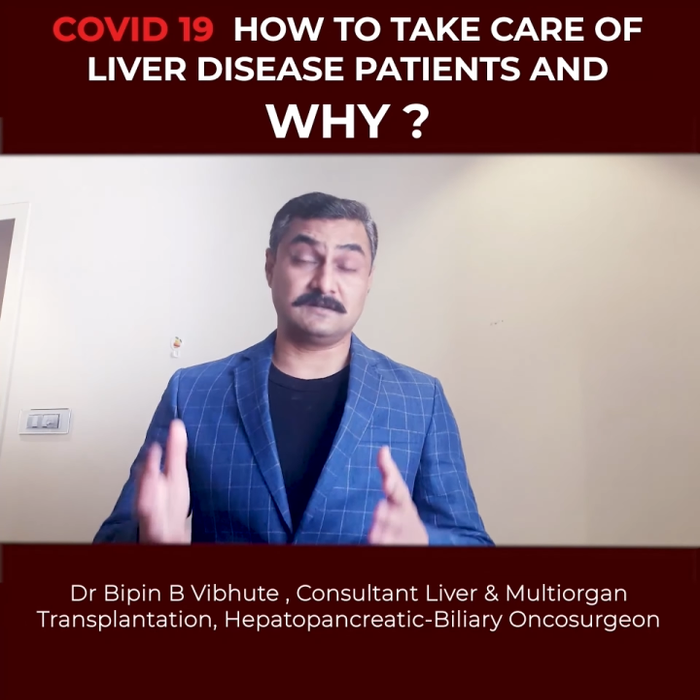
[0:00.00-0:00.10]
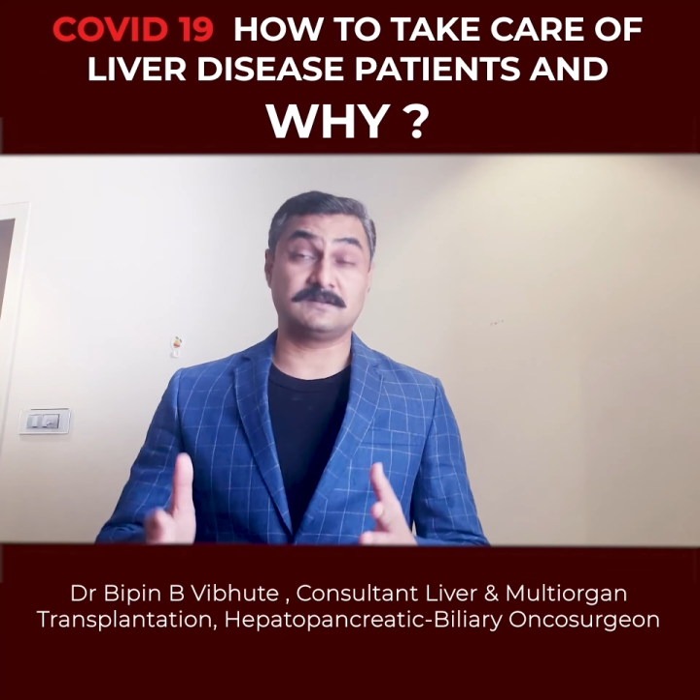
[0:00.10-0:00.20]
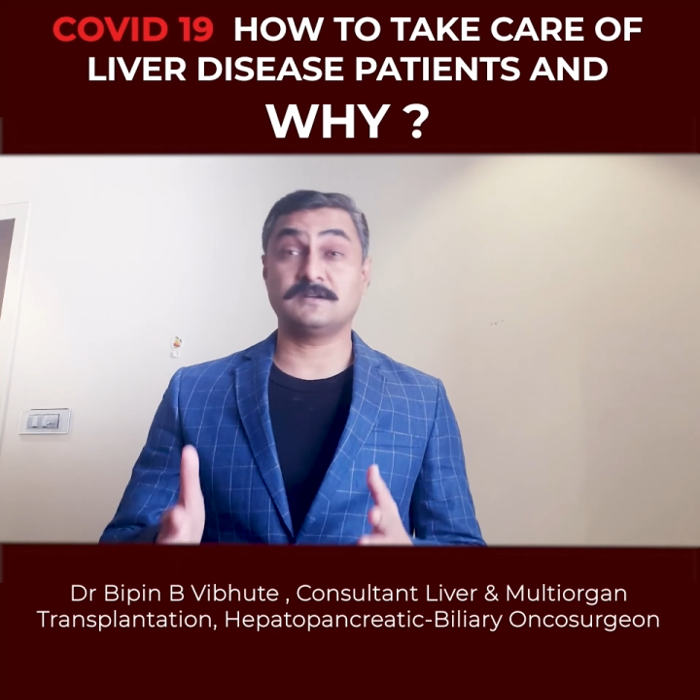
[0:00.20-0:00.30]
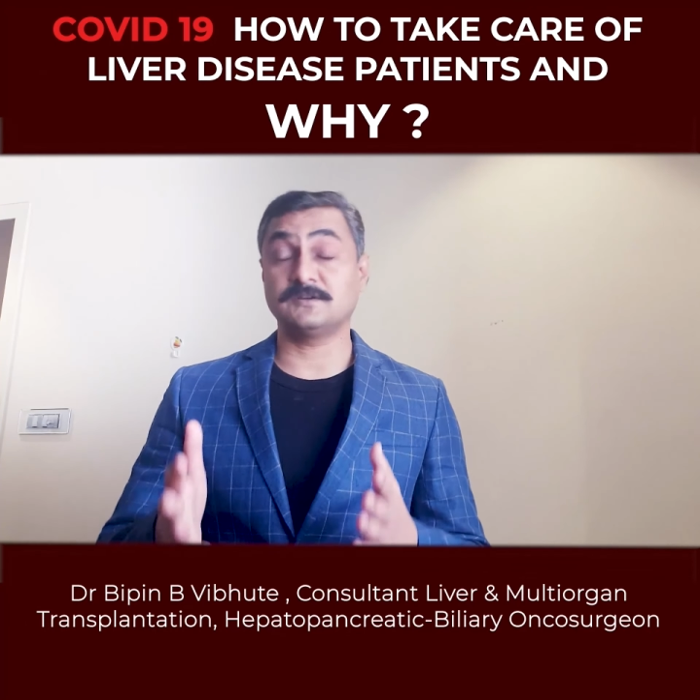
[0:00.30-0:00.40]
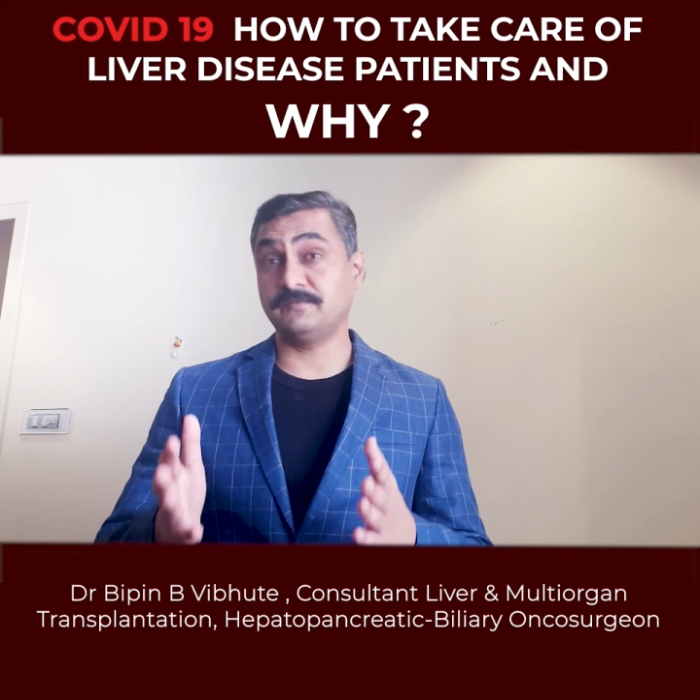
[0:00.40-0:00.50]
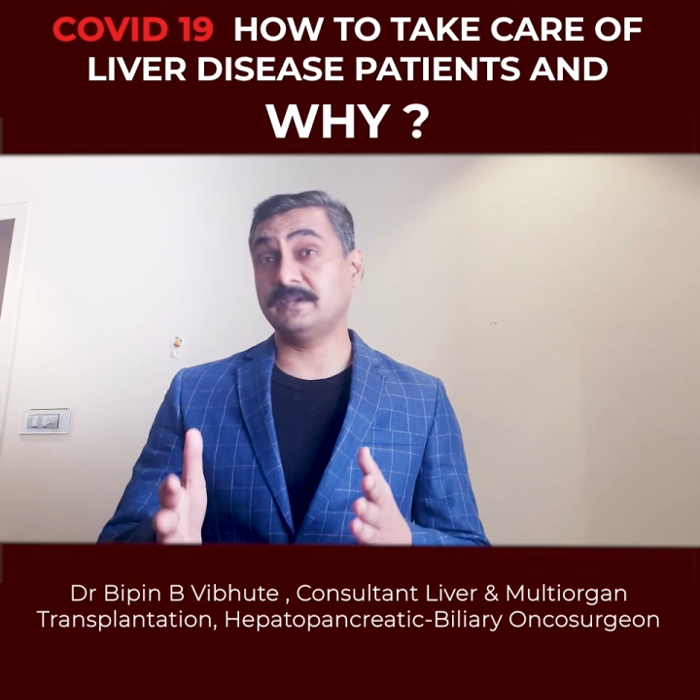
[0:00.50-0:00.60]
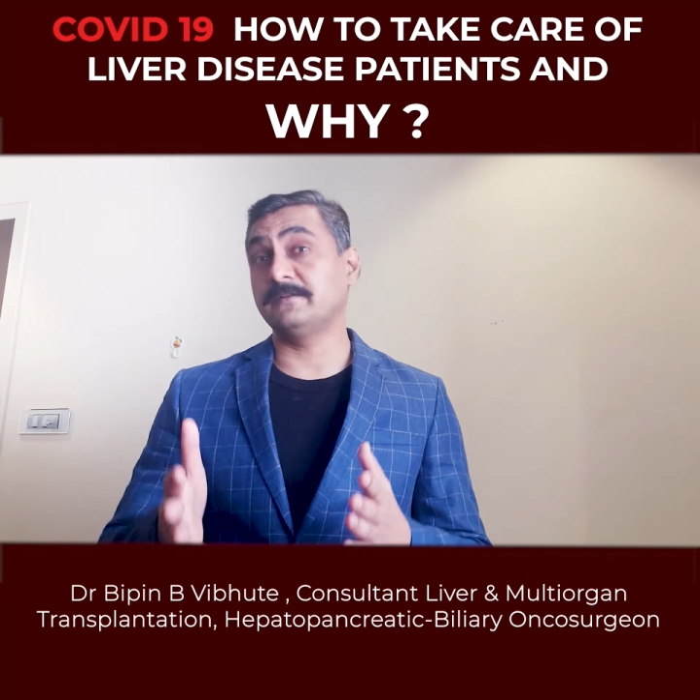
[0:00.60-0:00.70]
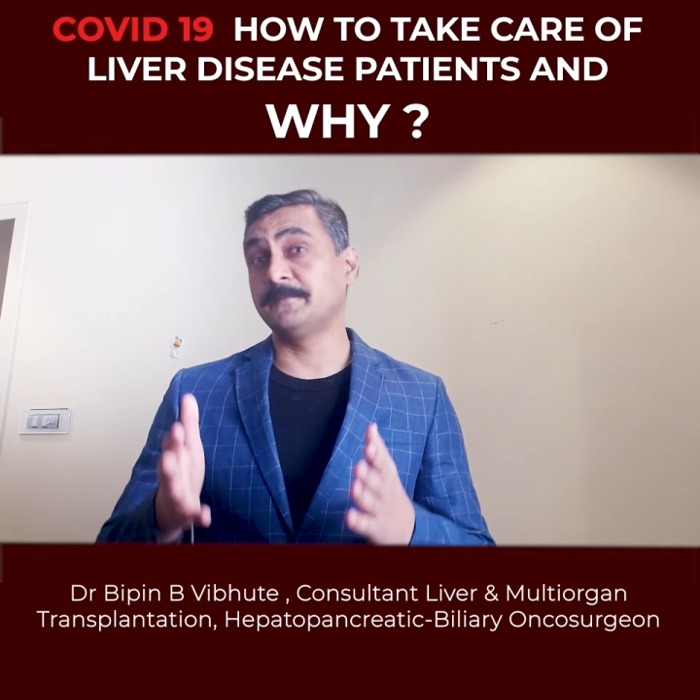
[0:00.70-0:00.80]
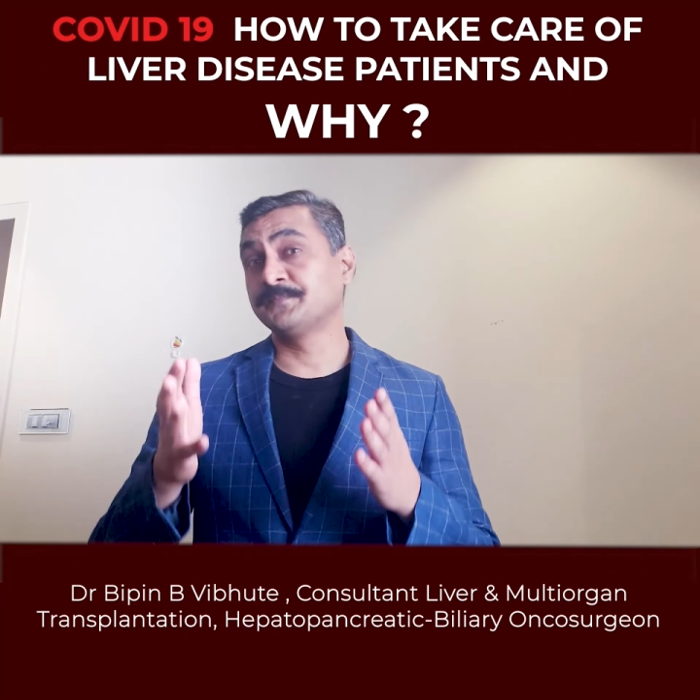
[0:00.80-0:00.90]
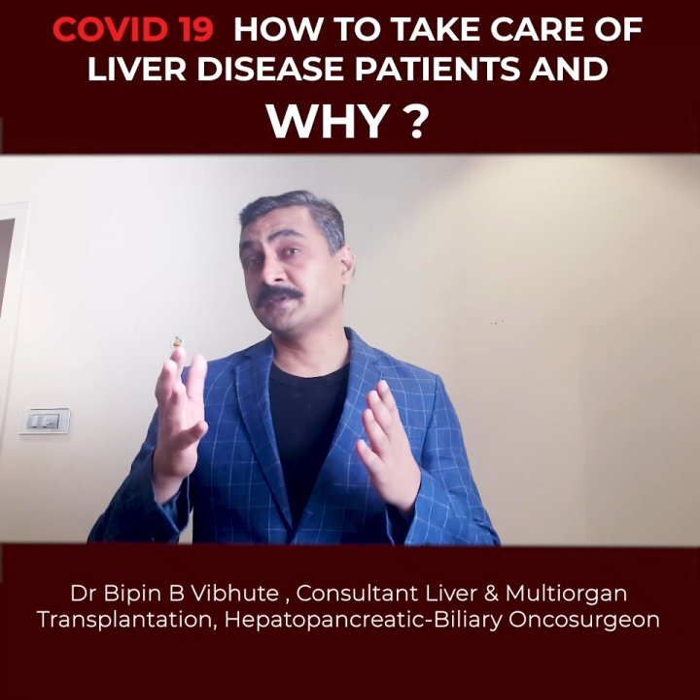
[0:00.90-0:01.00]
drug will
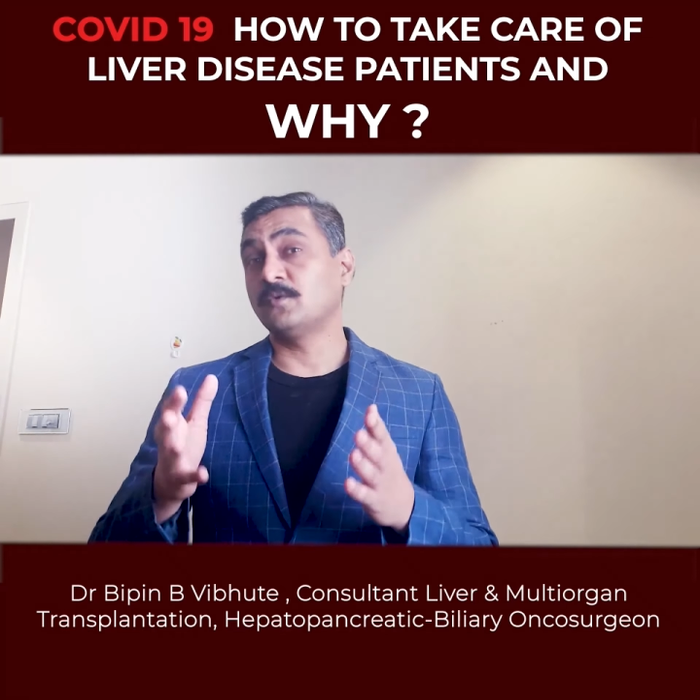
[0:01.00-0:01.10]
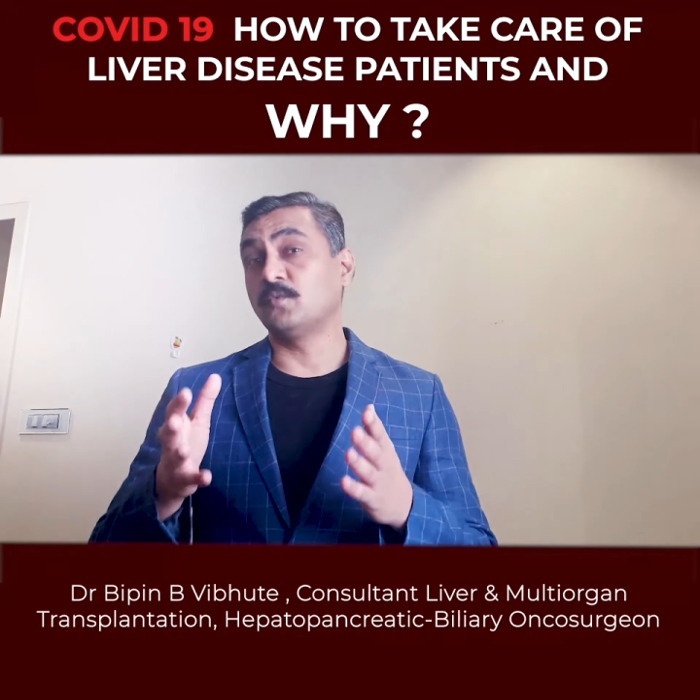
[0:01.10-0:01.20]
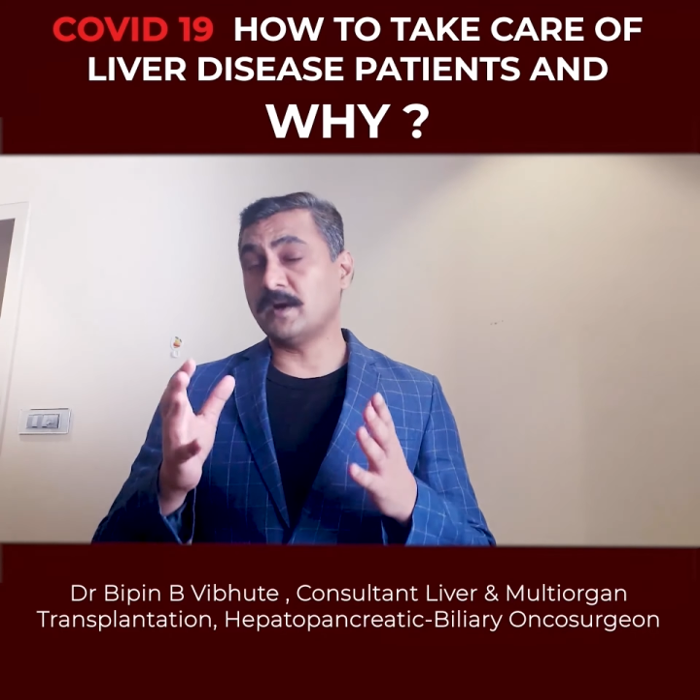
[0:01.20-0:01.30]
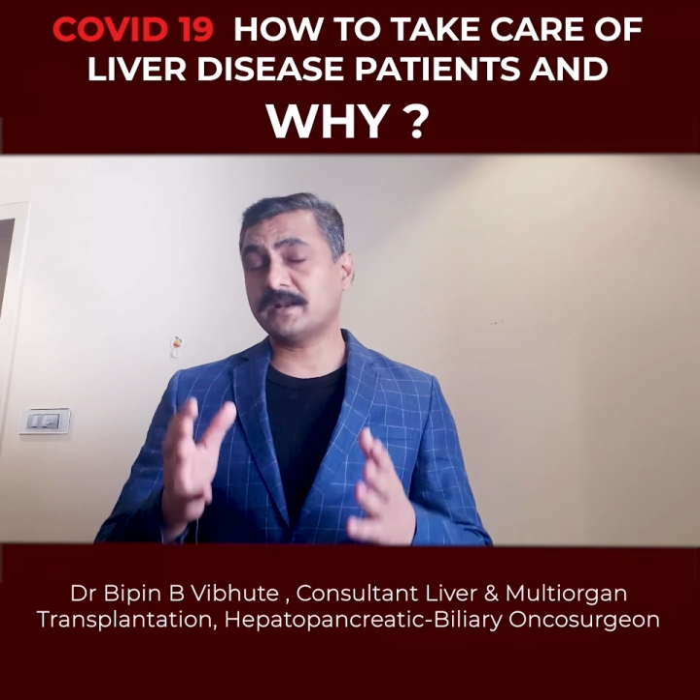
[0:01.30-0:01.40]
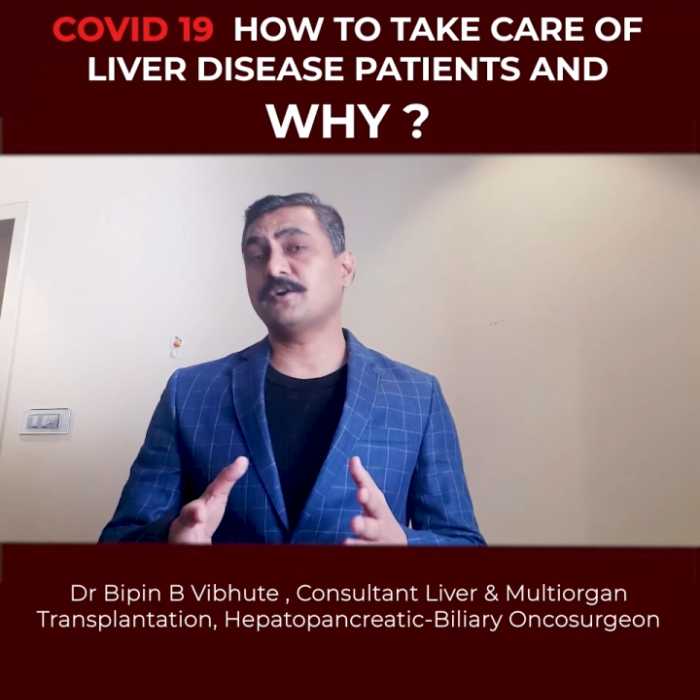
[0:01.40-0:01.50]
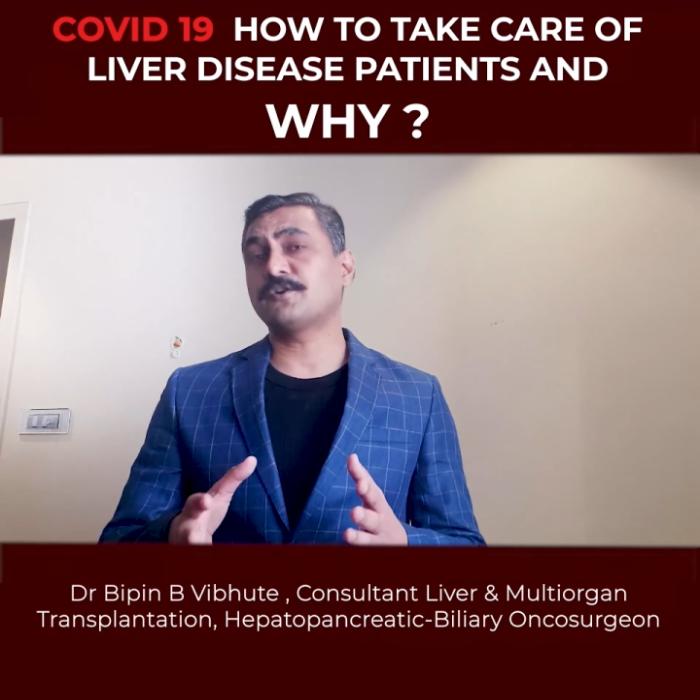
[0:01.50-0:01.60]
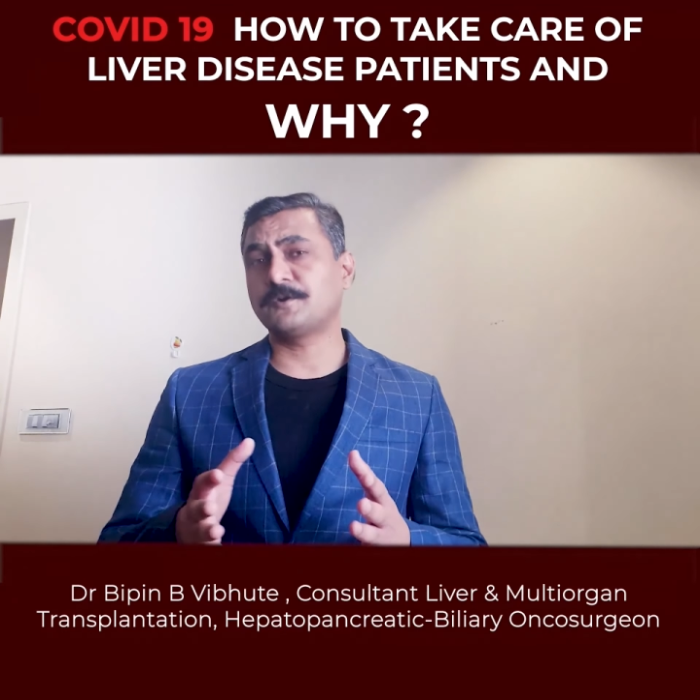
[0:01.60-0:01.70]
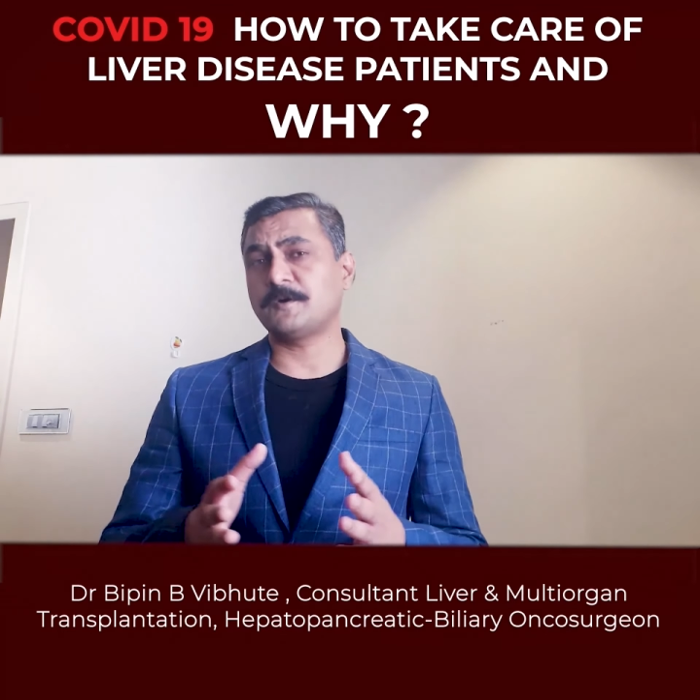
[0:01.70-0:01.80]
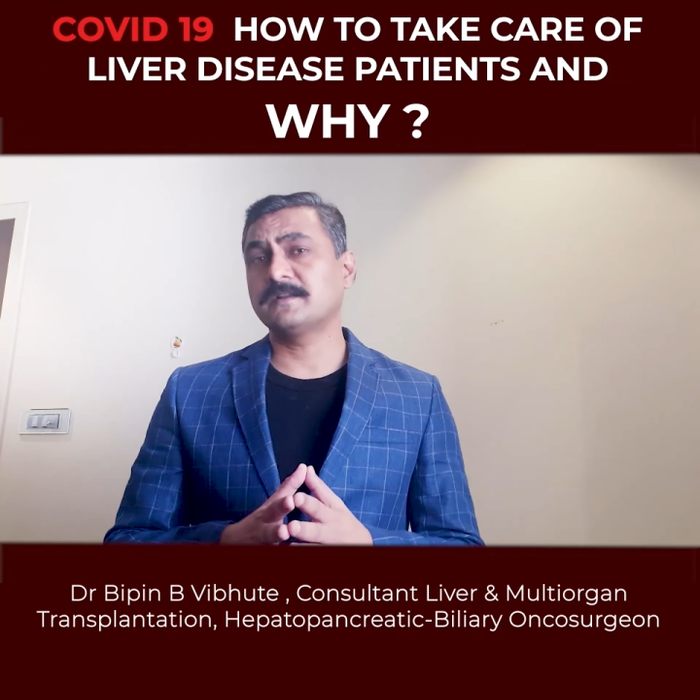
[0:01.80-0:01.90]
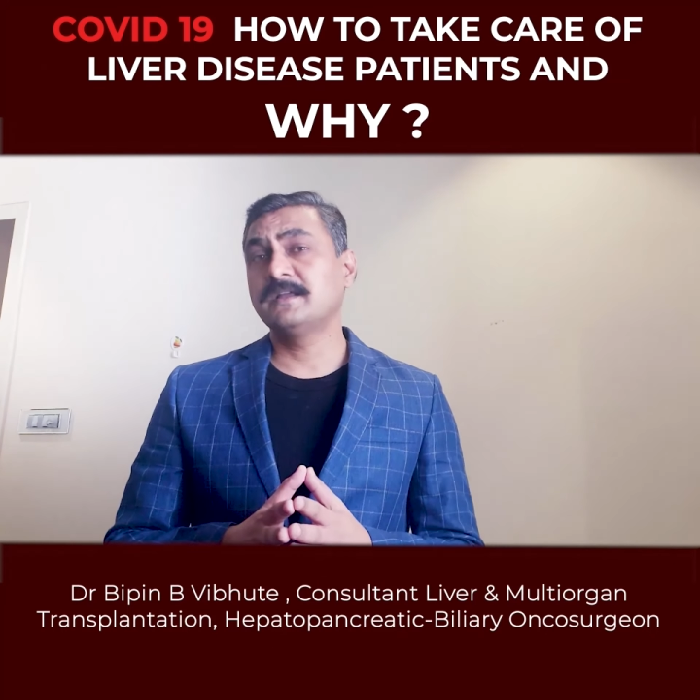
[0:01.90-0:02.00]
work or
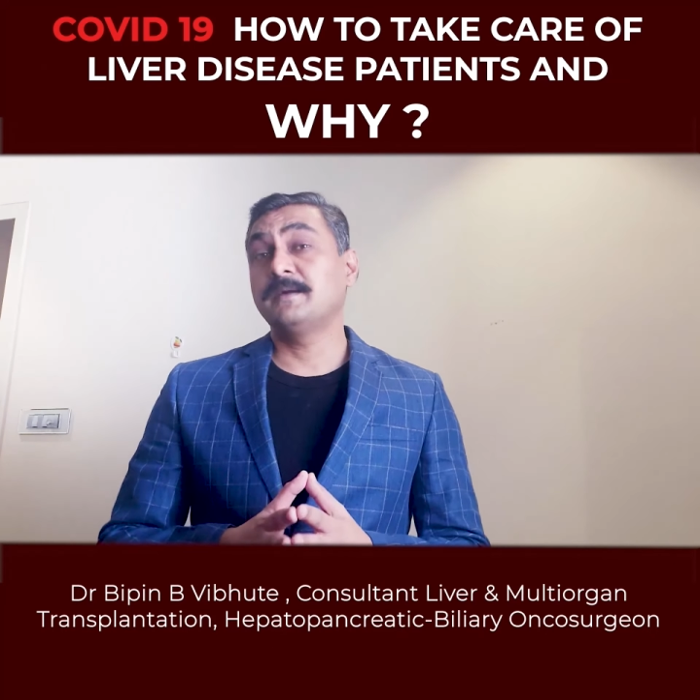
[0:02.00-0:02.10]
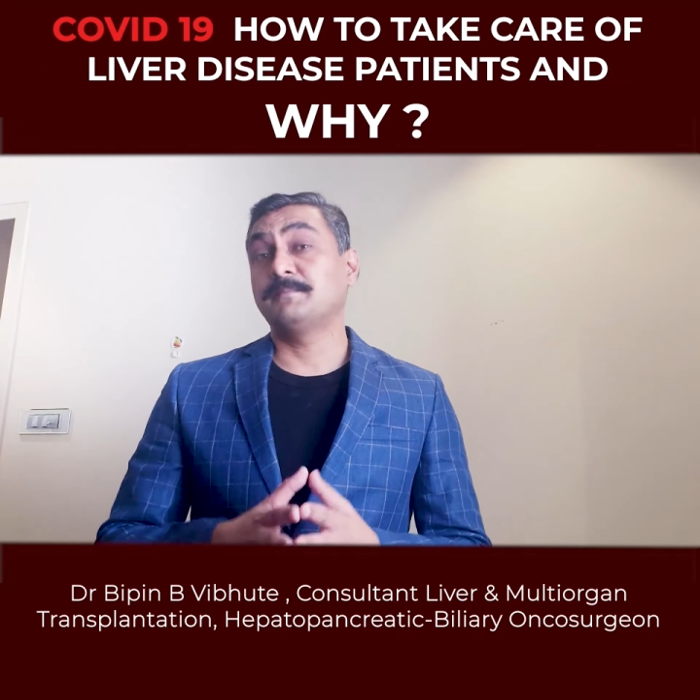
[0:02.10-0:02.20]
not.